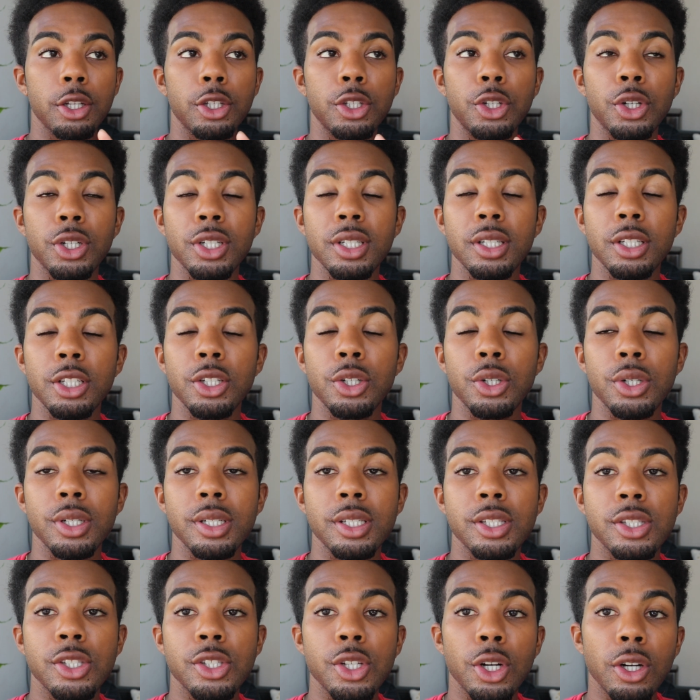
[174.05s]
your
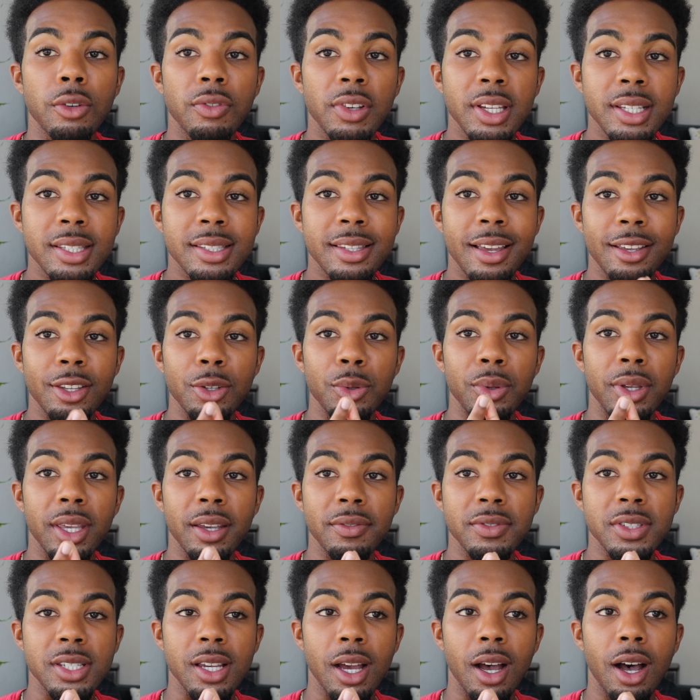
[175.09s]
service that you
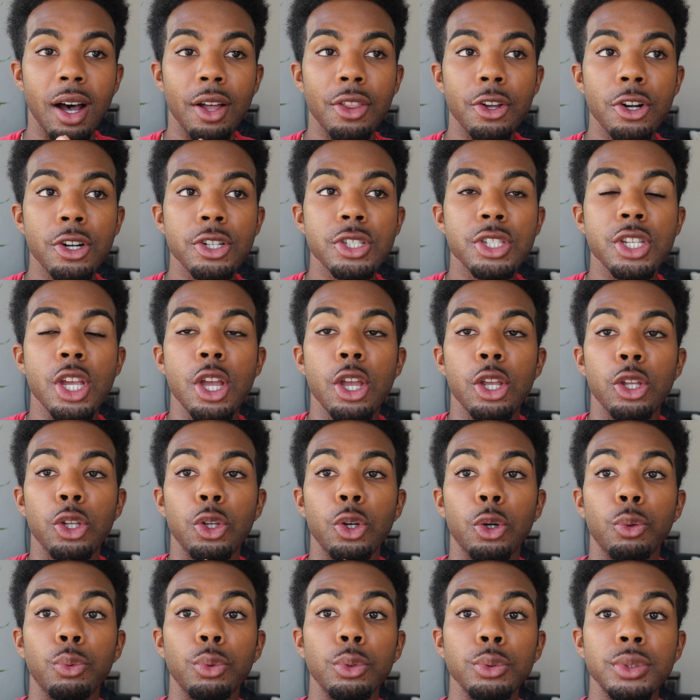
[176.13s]
give to others,
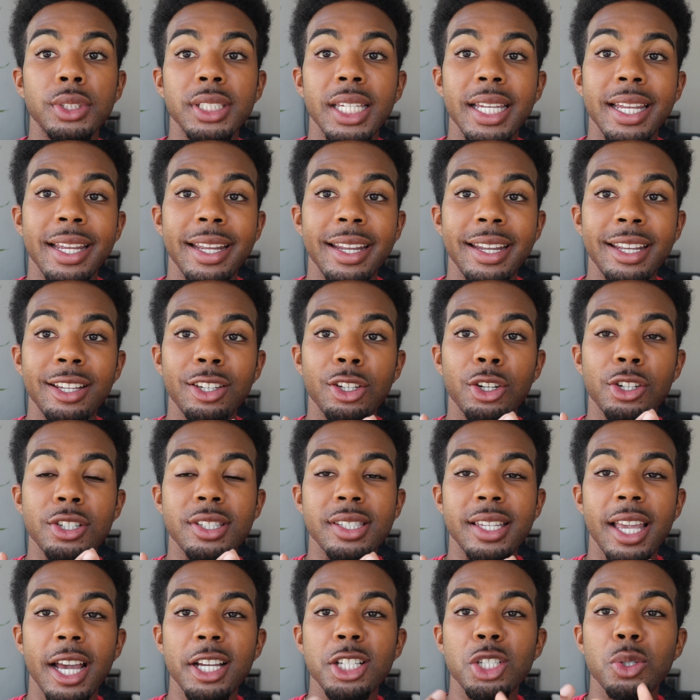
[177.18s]
your routine, your
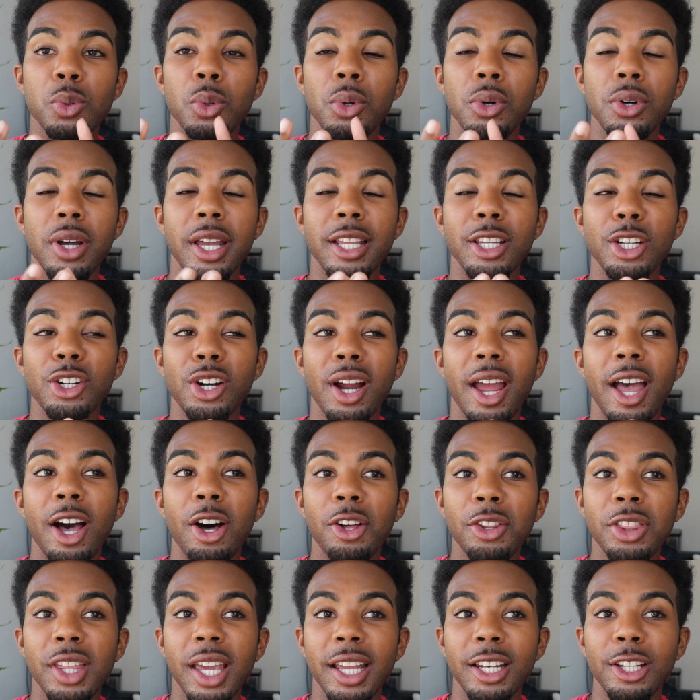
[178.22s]
schedule, and your
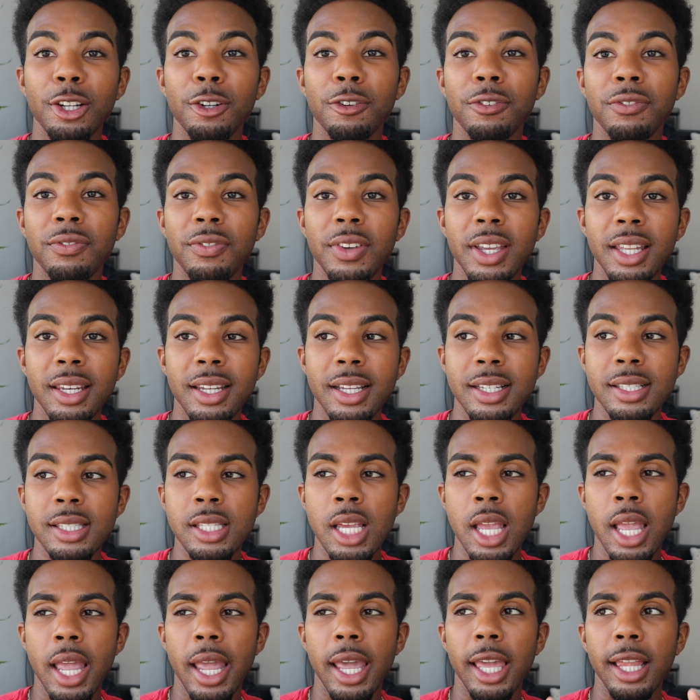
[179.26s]
health and your fitness.
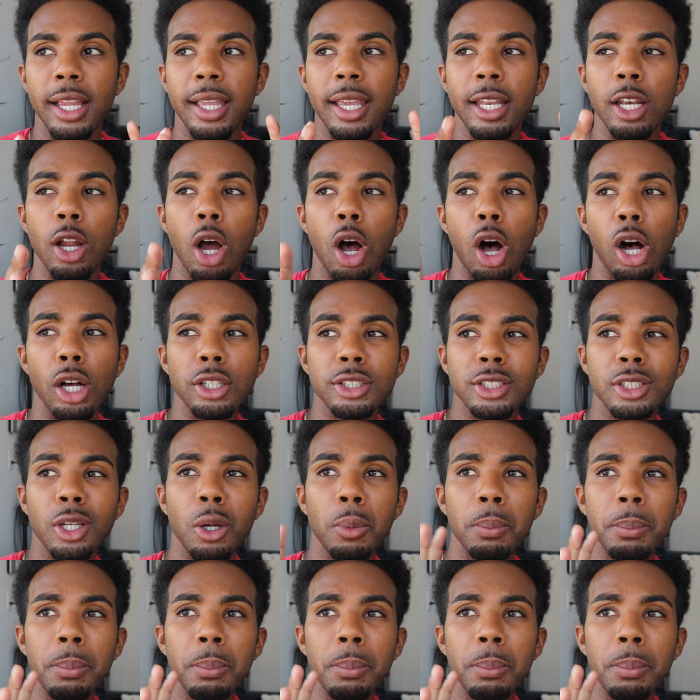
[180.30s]
It can also